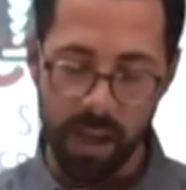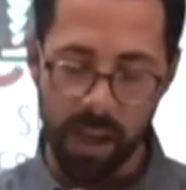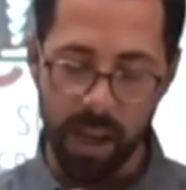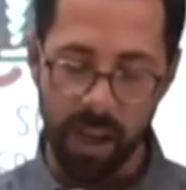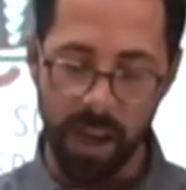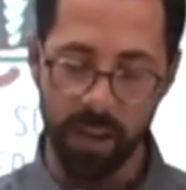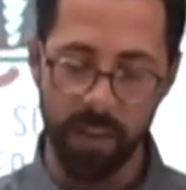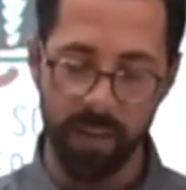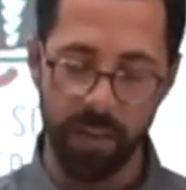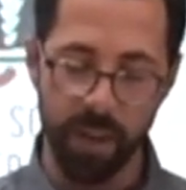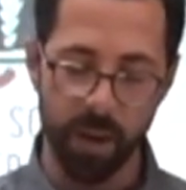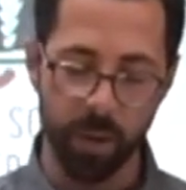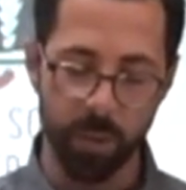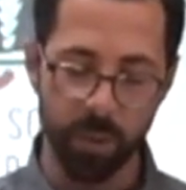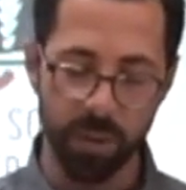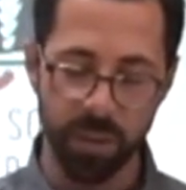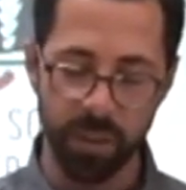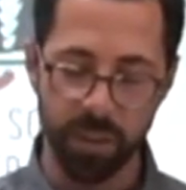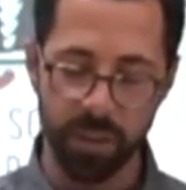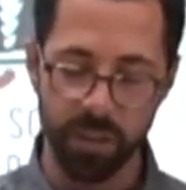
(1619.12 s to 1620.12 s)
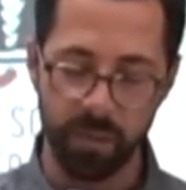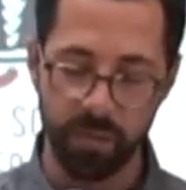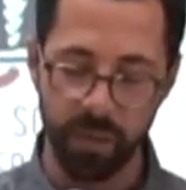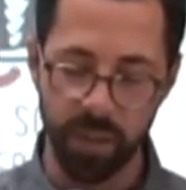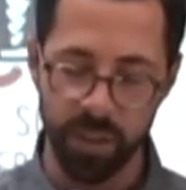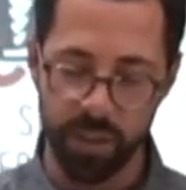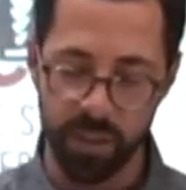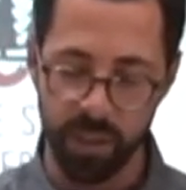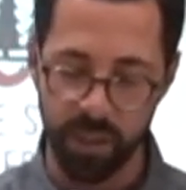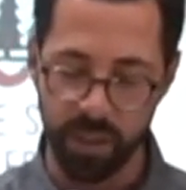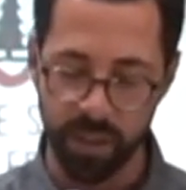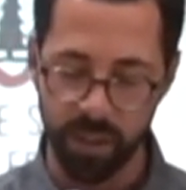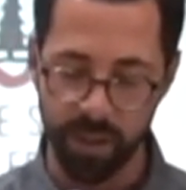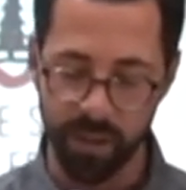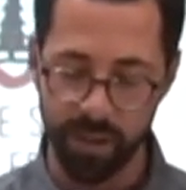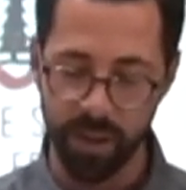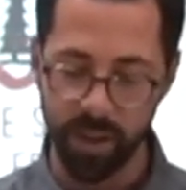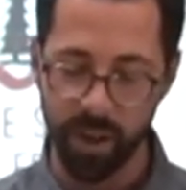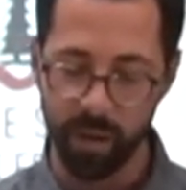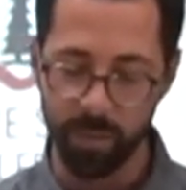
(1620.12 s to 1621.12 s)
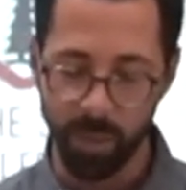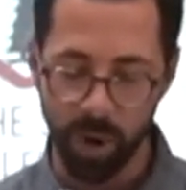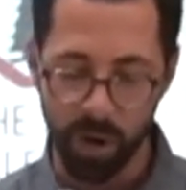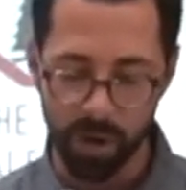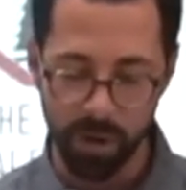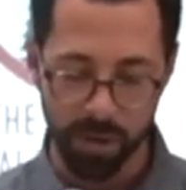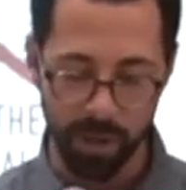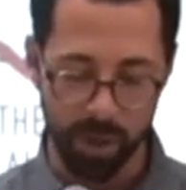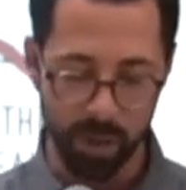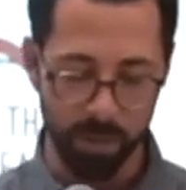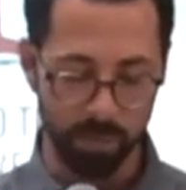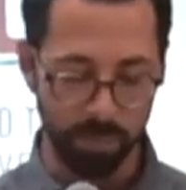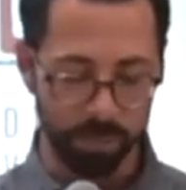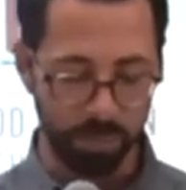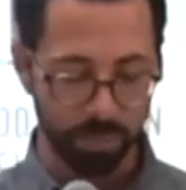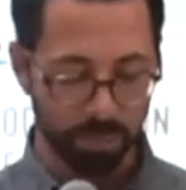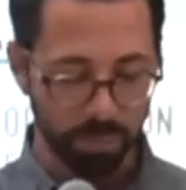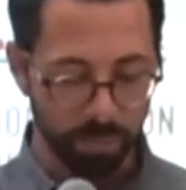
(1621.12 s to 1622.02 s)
And there was a division among them.